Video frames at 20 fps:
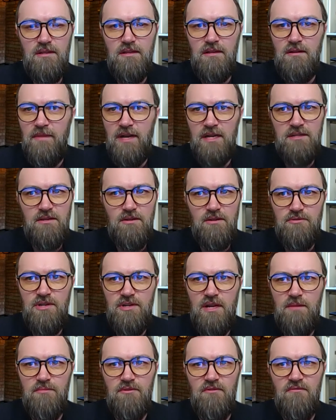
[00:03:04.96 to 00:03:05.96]
the New Mexico
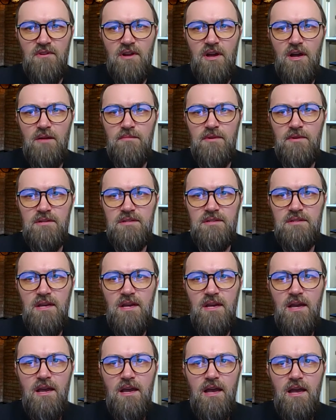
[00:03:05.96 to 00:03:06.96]
Chamber of Commerce,
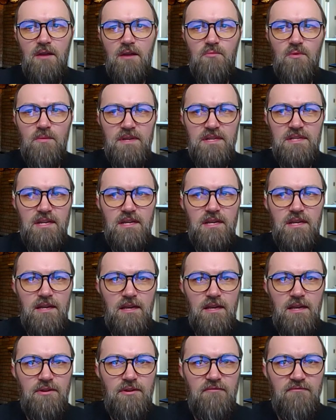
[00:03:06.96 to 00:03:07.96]
and we'll be seeking
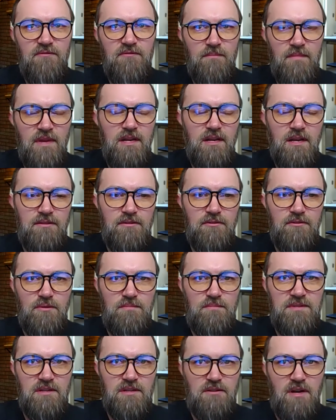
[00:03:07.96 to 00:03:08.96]
input from many other
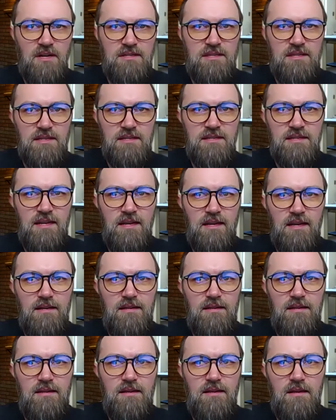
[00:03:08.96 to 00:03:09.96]
groups across the state.
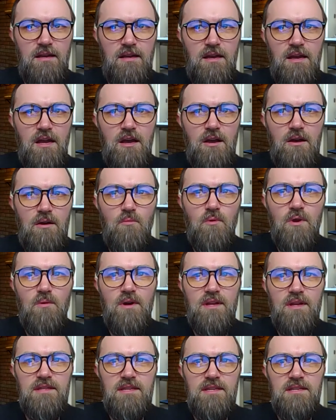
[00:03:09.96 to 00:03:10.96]
We
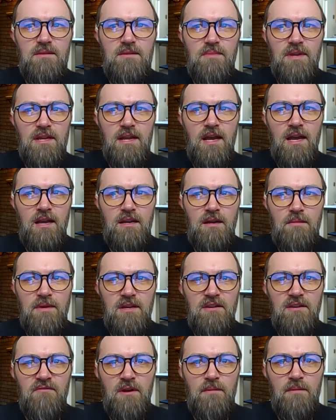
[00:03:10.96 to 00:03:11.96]
want this to be an economic
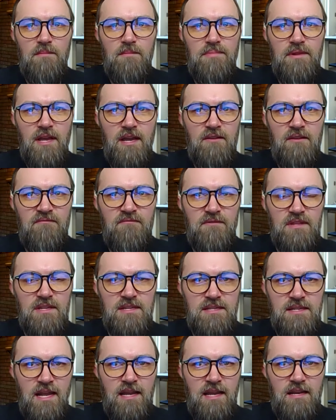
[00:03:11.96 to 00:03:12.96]
development plan for the
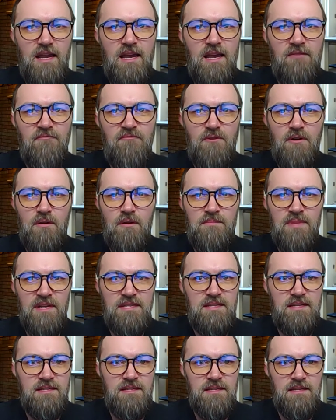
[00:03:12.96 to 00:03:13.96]
state and for our
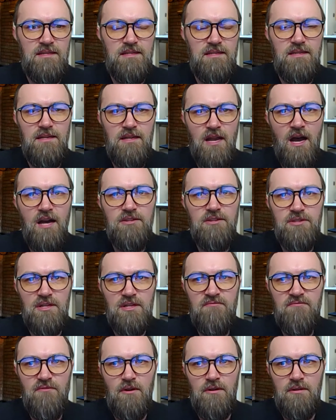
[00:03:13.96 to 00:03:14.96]
businesses, not
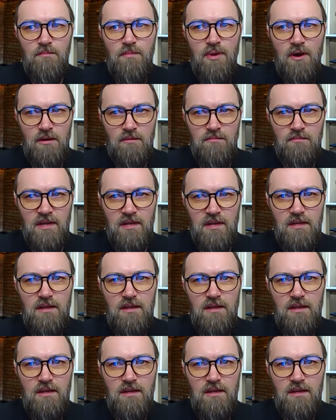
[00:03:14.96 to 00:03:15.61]
just for our department.